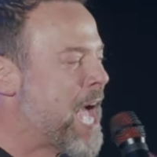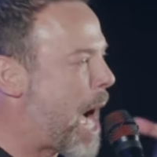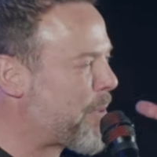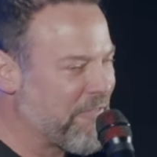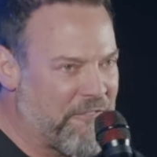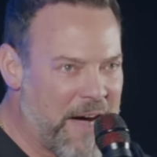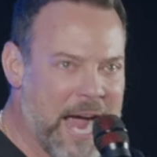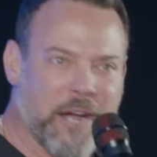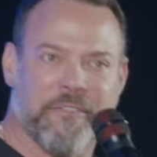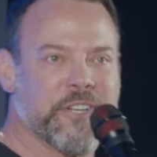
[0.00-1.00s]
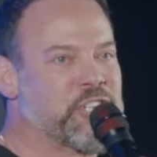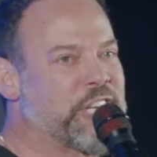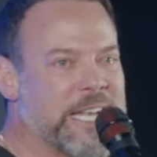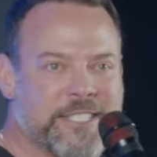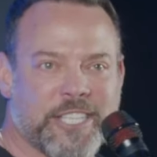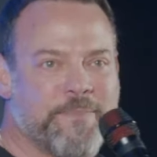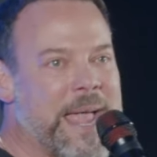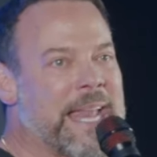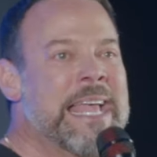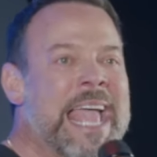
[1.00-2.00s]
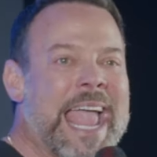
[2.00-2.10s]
I'm on fire for Jesus, man.